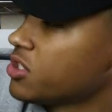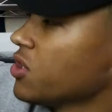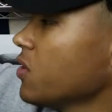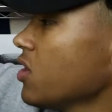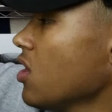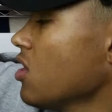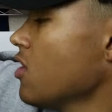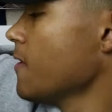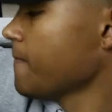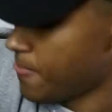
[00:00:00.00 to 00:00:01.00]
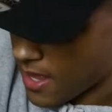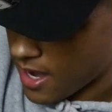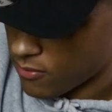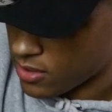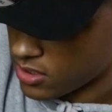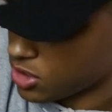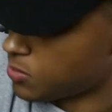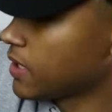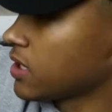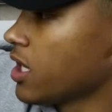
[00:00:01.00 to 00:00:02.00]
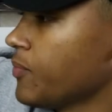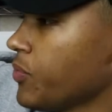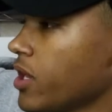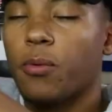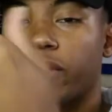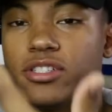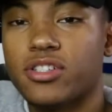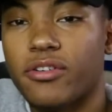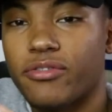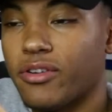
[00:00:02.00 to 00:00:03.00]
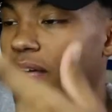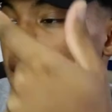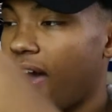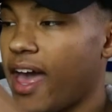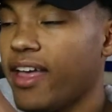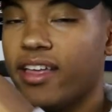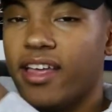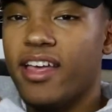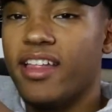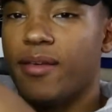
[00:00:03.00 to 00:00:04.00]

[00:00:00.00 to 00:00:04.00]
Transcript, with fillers: to show y'all that I recently just picked up. We're going to start from the hat and